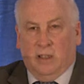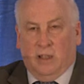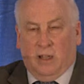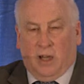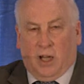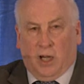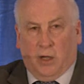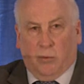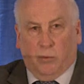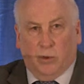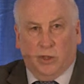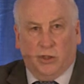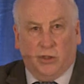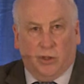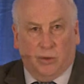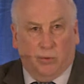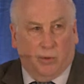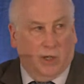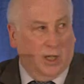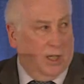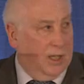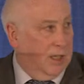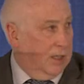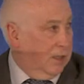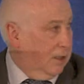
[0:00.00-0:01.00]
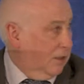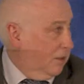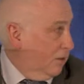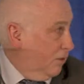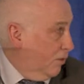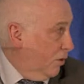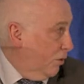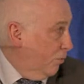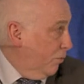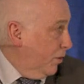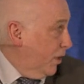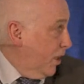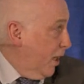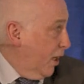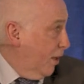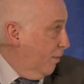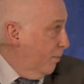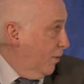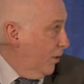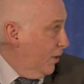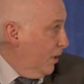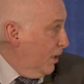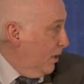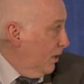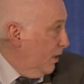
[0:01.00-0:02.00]
And I wish you well on
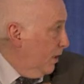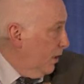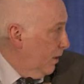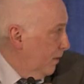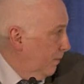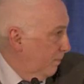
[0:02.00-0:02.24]
retirement, Andy.